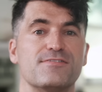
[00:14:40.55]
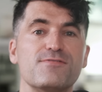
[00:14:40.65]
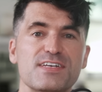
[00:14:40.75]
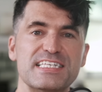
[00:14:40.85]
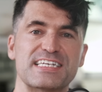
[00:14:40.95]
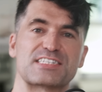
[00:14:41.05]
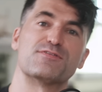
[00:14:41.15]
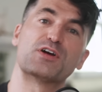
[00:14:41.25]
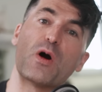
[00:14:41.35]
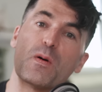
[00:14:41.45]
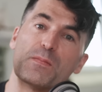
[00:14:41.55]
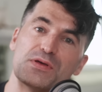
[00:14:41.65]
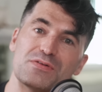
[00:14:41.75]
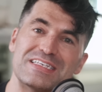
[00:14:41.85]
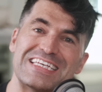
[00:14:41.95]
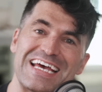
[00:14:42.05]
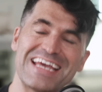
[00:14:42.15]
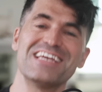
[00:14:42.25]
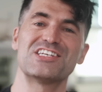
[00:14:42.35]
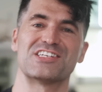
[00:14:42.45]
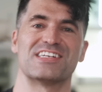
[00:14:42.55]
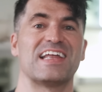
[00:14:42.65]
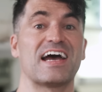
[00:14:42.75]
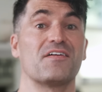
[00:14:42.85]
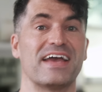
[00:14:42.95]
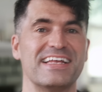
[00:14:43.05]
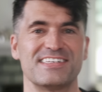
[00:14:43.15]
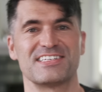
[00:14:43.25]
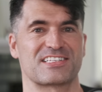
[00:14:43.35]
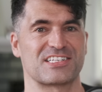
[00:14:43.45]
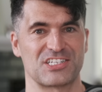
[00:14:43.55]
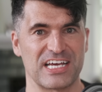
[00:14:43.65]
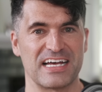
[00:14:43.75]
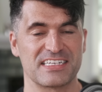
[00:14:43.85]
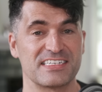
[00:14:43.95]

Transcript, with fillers: physics of computation now enters the chat,